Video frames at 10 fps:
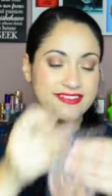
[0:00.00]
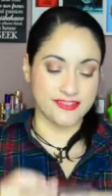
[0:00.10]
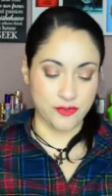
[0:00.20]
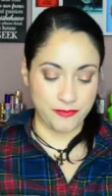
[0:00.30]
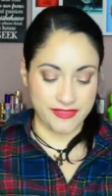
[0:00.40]

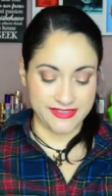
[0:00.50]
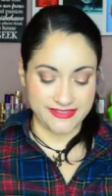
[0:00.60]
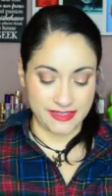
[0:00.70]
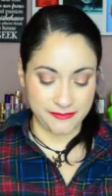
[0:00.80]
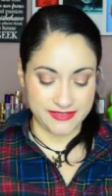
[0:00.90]
Let's open this
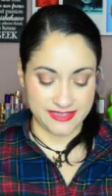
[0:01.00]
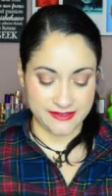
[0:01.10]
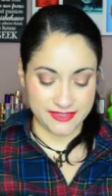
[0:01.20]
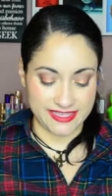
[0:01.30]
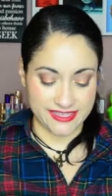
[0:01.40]
up, see
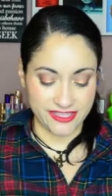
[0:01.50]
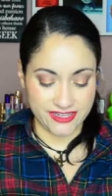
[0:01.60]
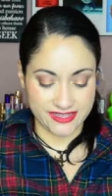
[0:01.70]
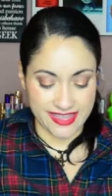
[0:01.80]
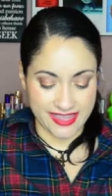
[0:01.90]
what they
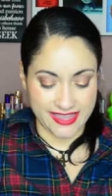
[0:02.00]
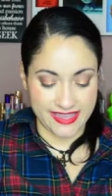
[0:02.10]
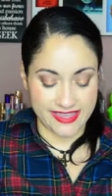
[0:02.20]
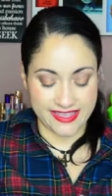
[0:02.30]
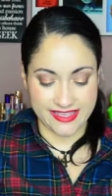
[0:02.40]
look like.